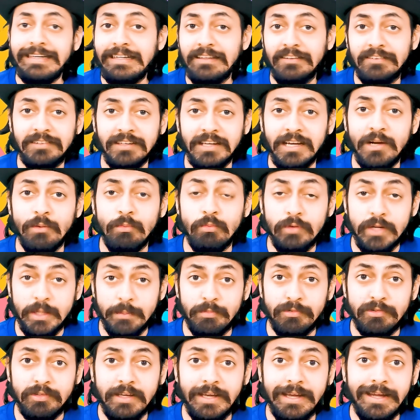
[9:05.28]
is a
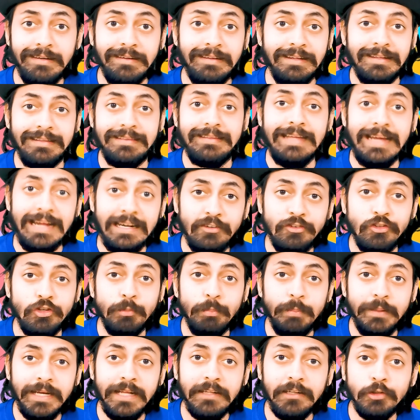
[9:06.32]
website that
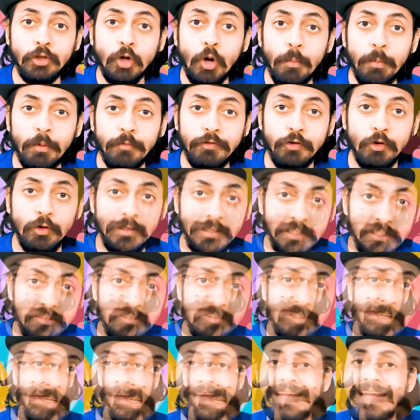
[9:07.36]
should be at the top of your
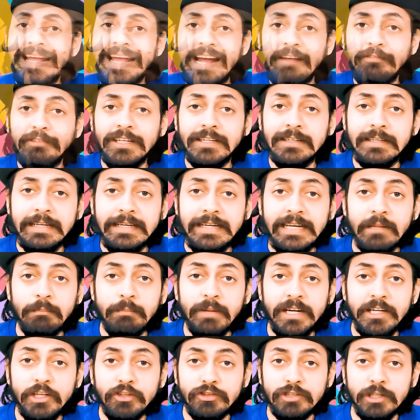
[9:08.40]
list. I have the link in
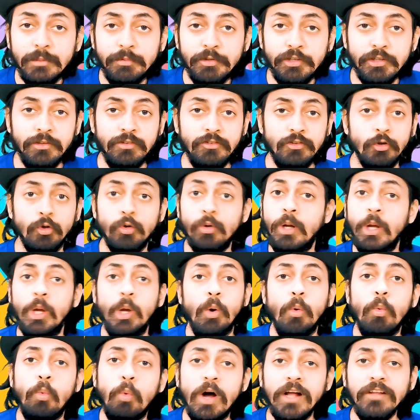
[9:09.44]
my description, so
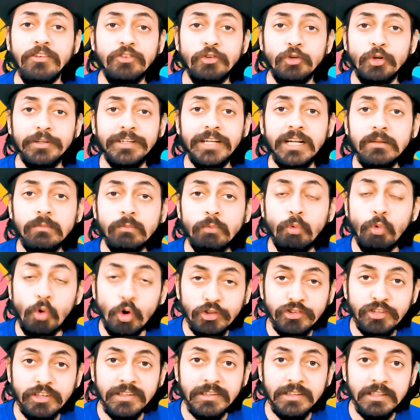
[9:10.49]
once you're done
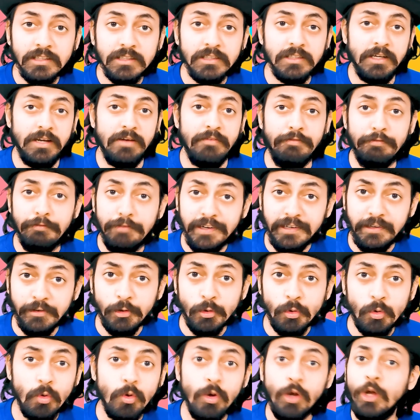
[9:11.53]
watching the
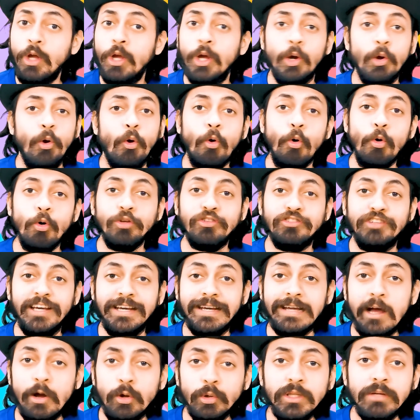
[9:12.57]
video, go
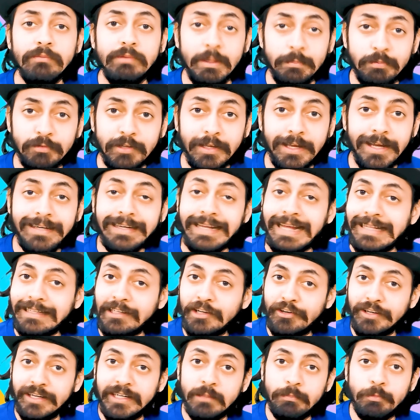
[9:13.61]
check out the website and
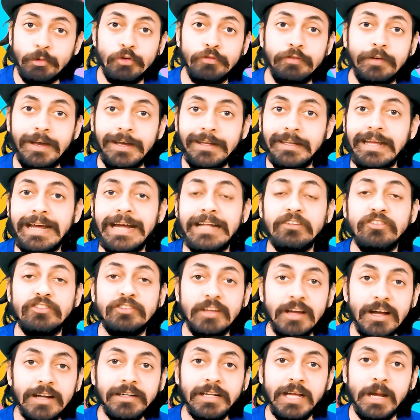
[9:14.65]
create a profile and
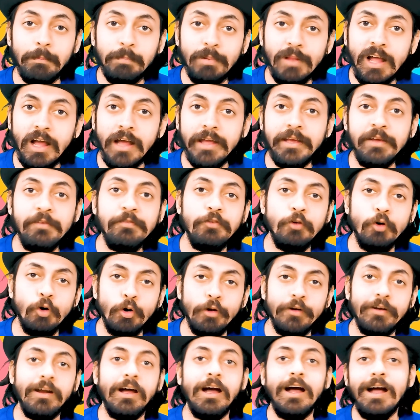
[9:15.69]
start applying
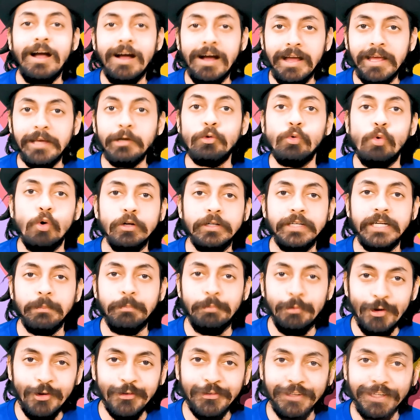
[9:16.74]
for high quality
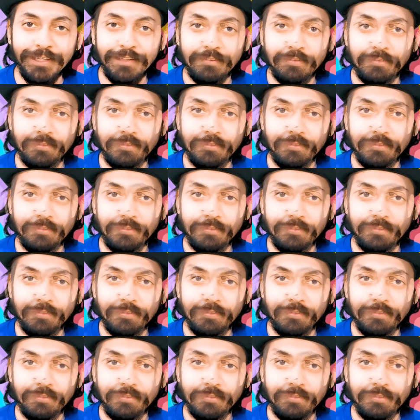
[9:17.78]
projects.